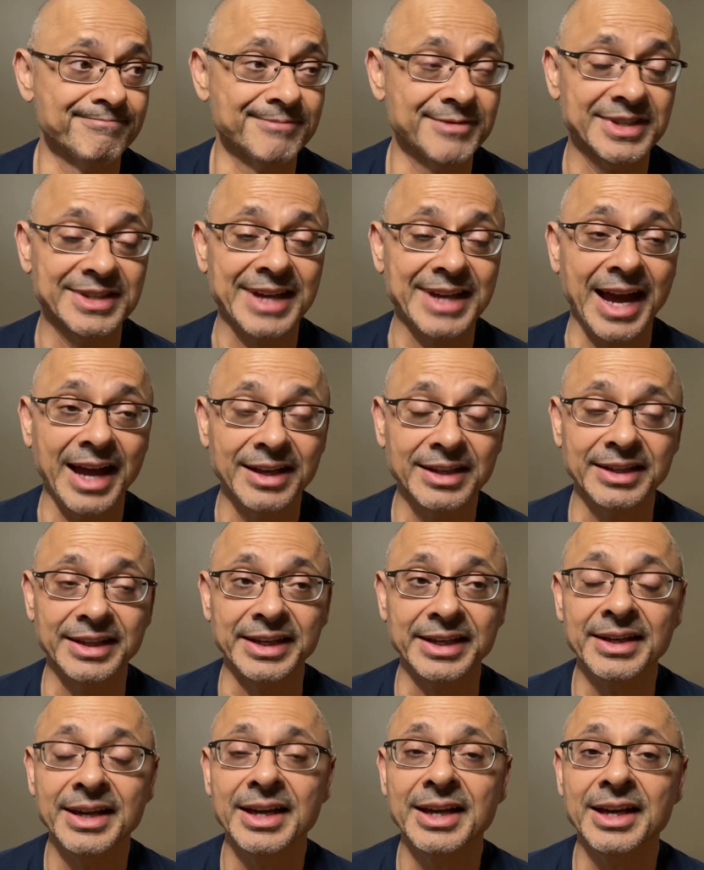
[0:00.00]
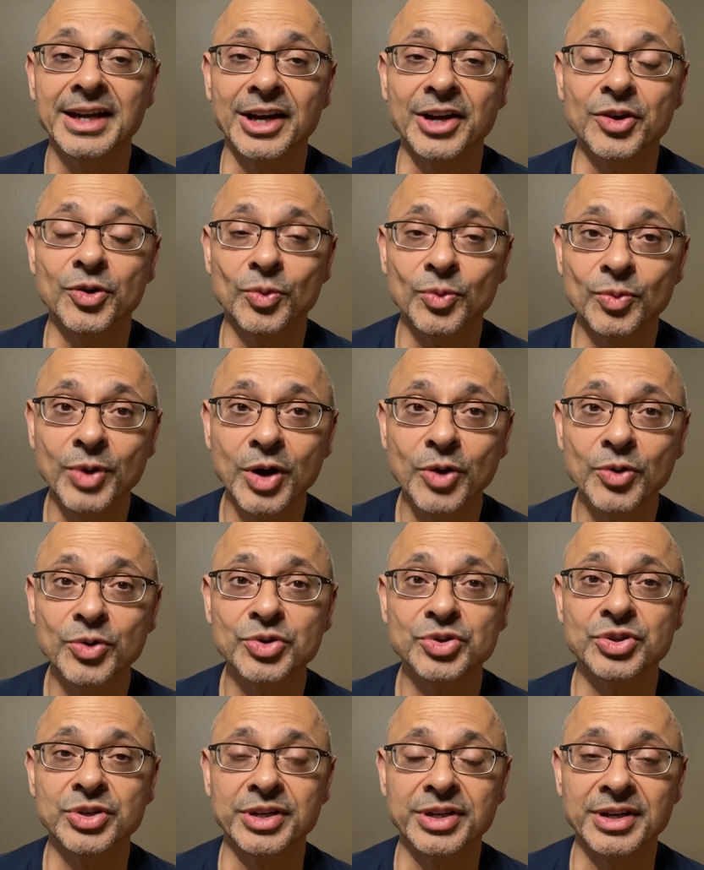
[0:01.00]
sadly, an
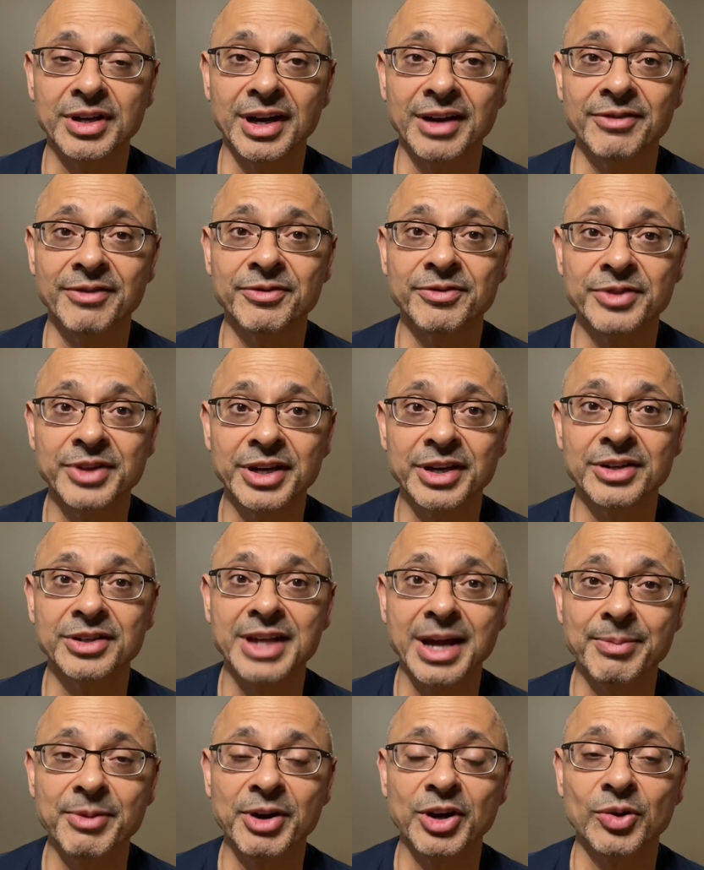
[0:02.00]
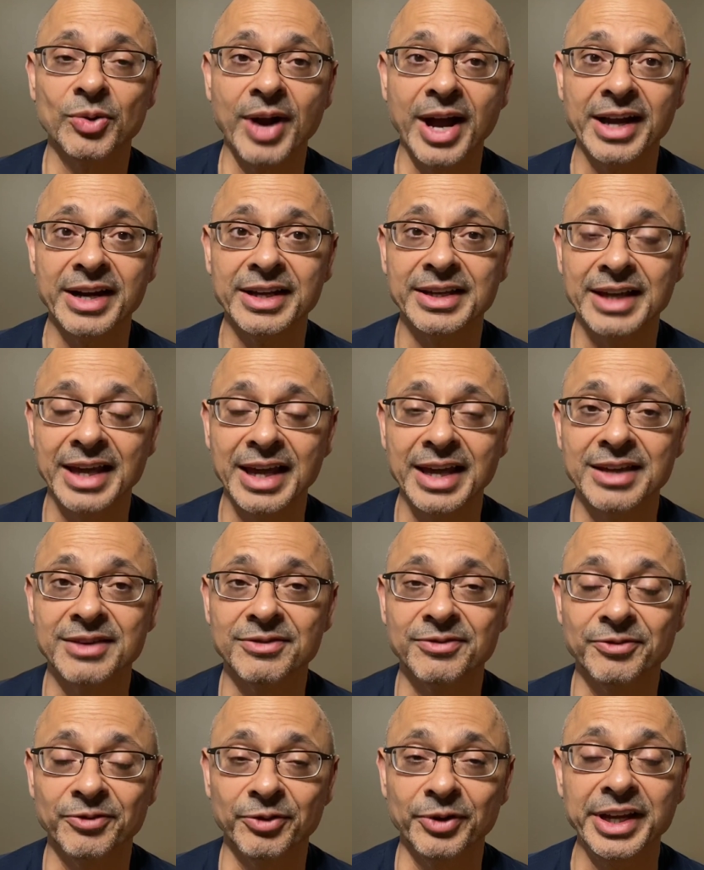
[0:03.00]
erosion of their democratic and
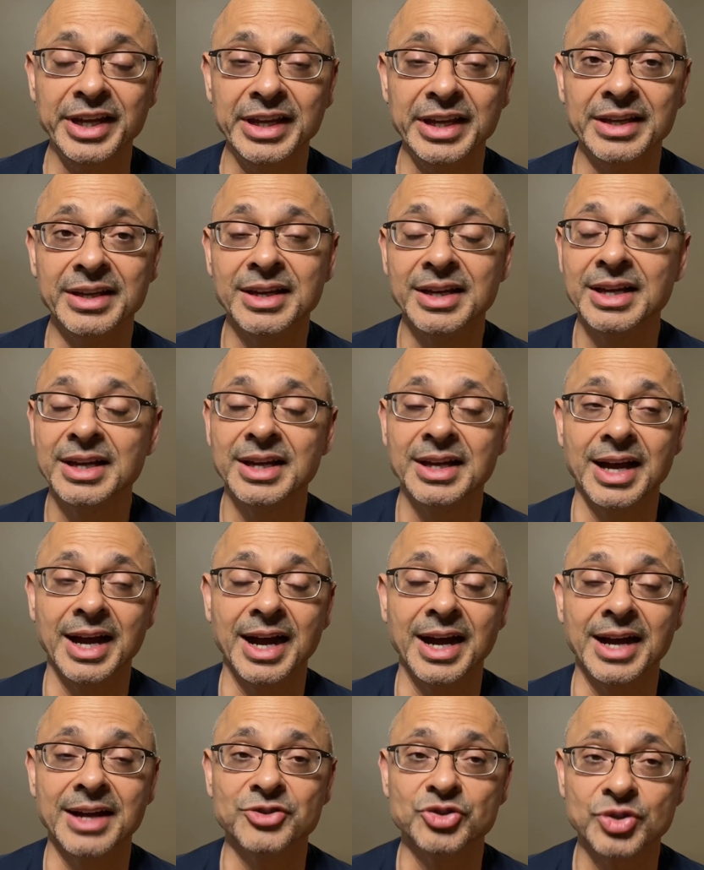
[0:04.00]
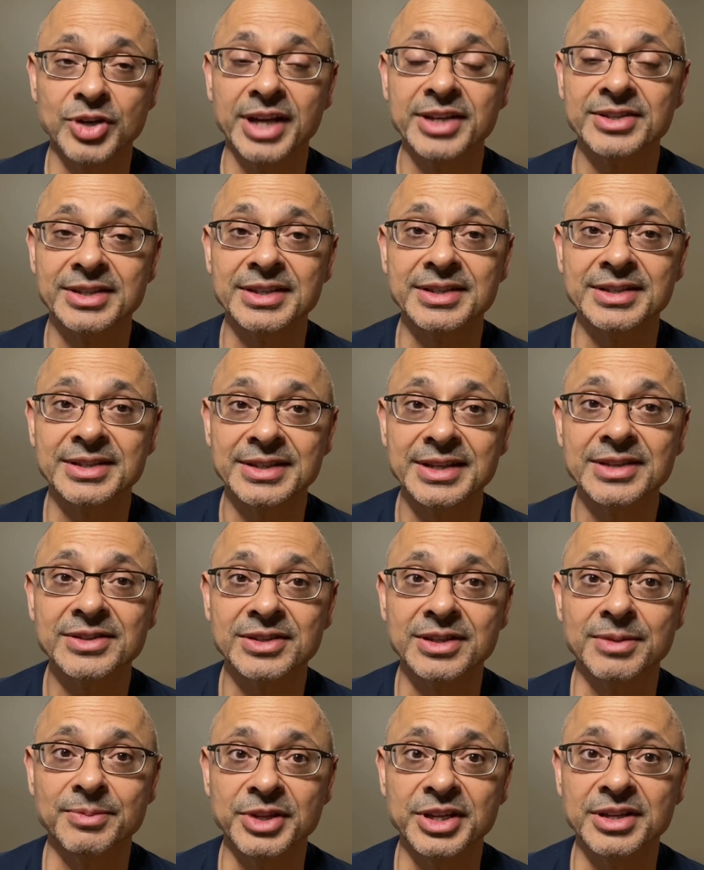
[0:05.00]
free uh, justice
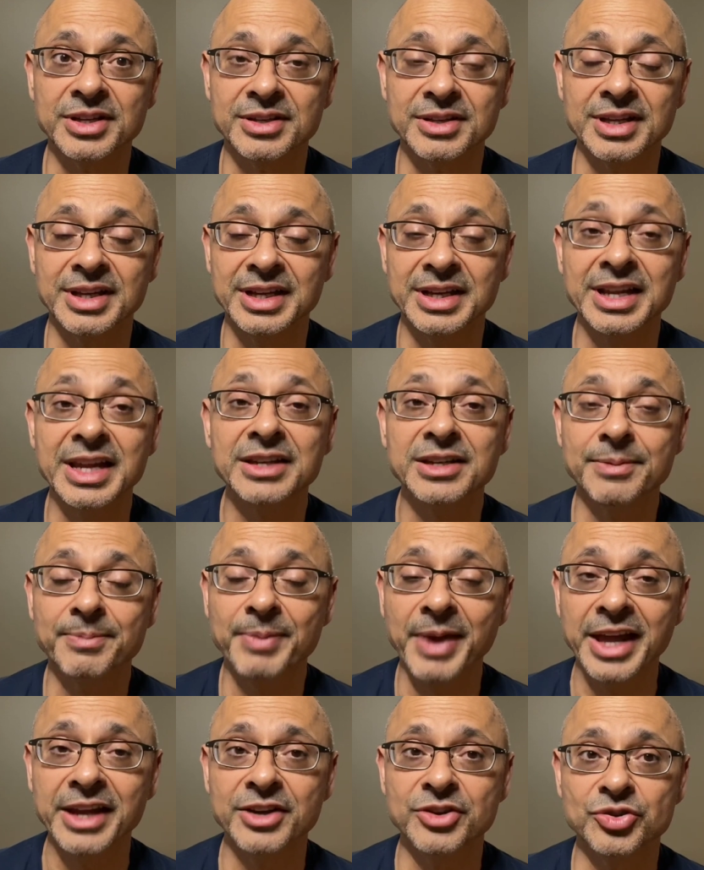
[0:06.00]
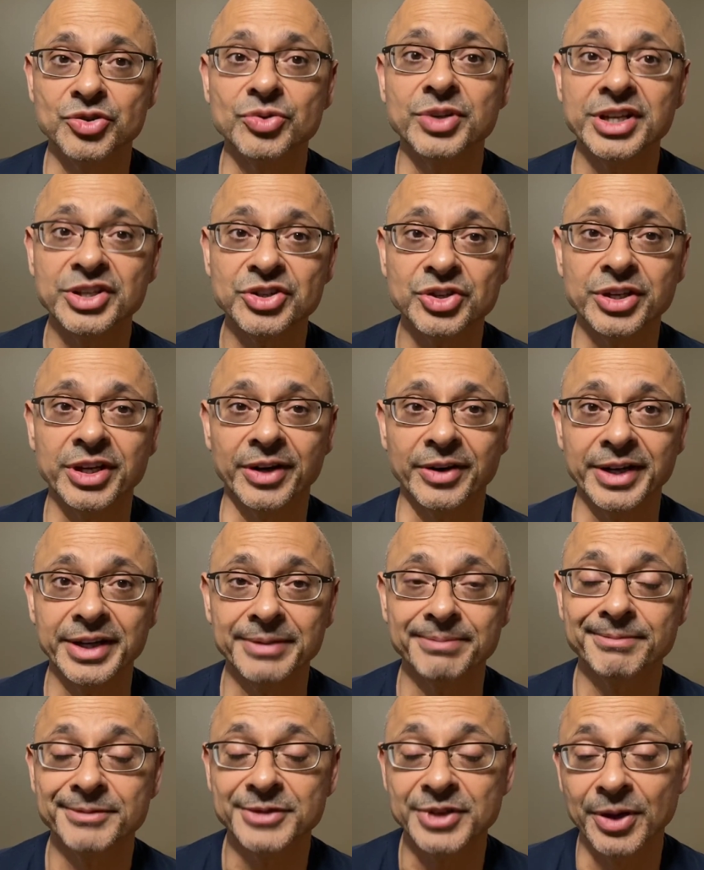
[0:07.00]
system, the, an independent judiciary.
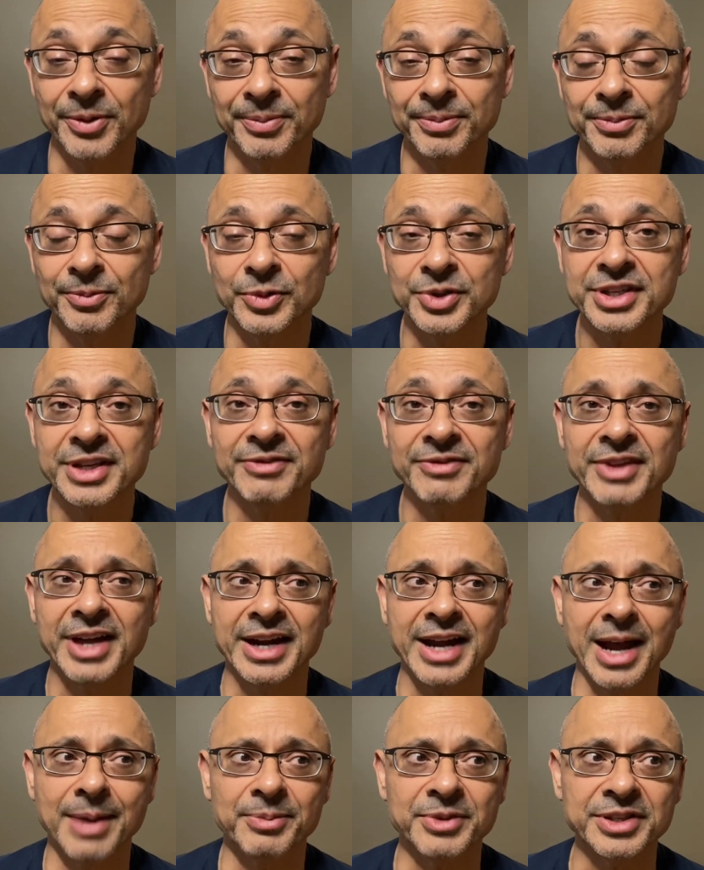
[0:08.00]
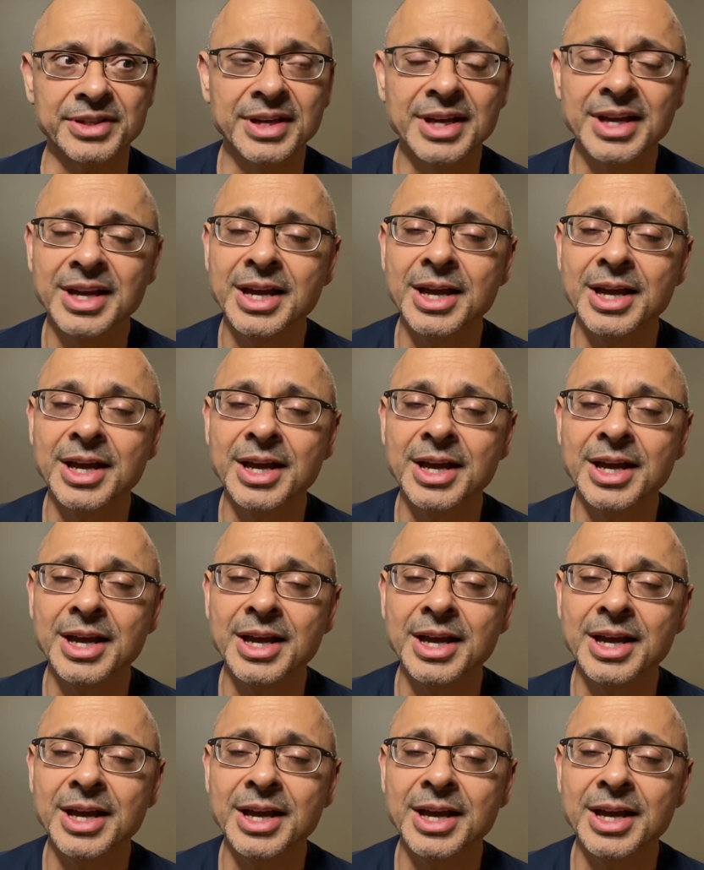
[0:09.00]
So we'll see if that happens.